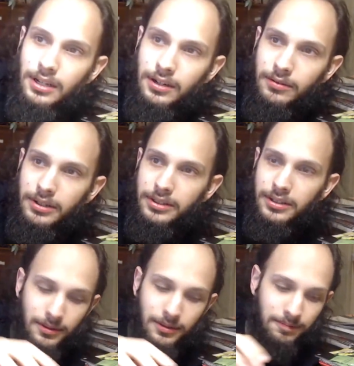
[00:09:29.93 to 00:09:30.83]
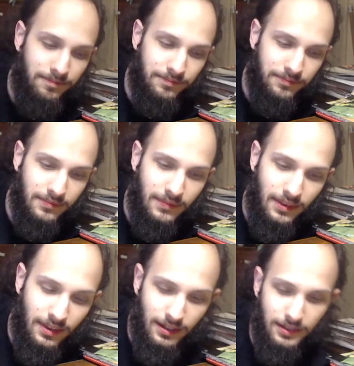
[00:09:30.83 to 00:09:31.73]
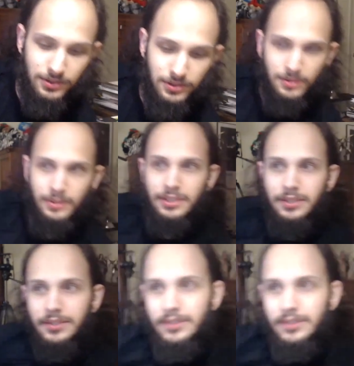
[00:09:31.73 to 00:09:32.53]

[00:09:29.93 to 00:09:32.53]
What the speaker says: right there so he can